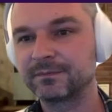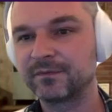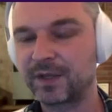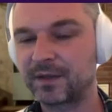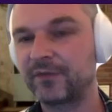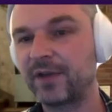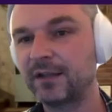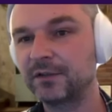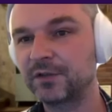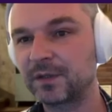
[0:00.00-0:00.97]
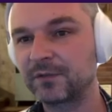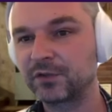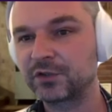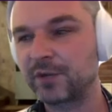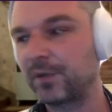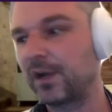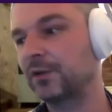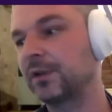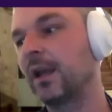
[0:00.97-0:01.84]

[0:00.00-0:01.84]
That's a valid reason for dropout.